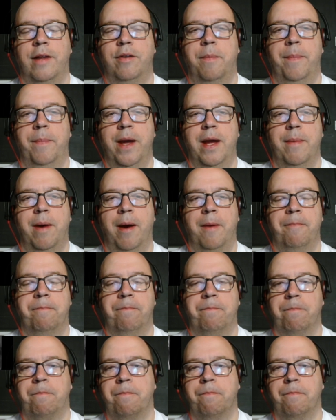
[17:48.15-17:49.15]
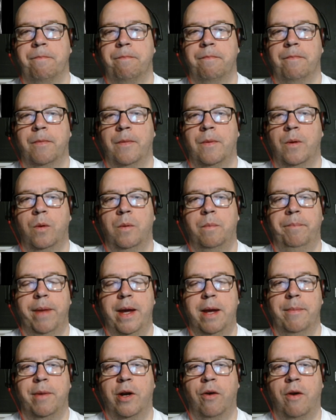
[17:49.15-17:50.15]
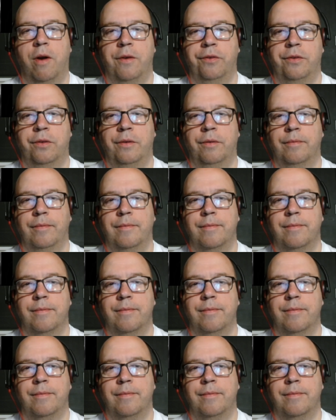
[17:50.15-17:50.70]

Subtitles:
It's a beam up. Beam across.